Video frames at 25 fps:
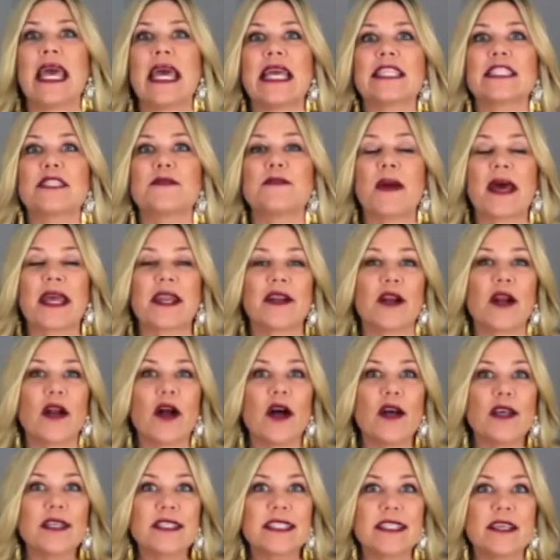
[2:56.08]
It's better
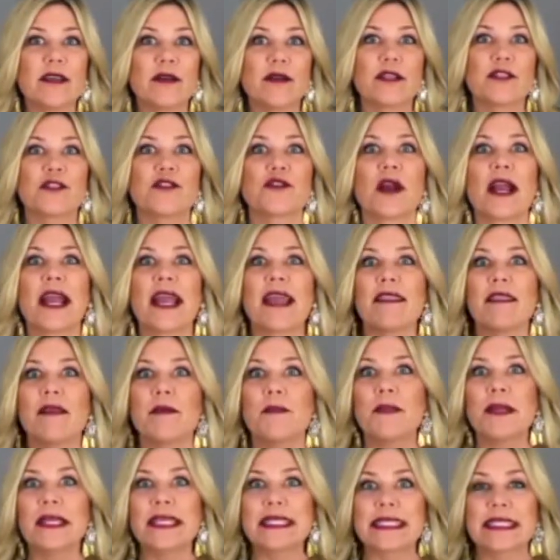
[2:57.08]
also to try the
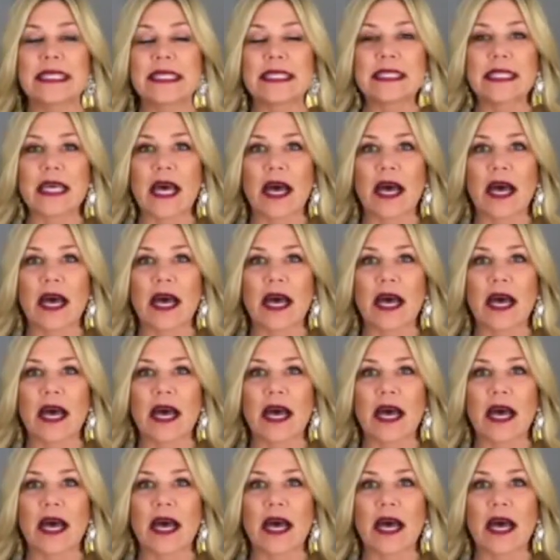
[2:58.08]
pieces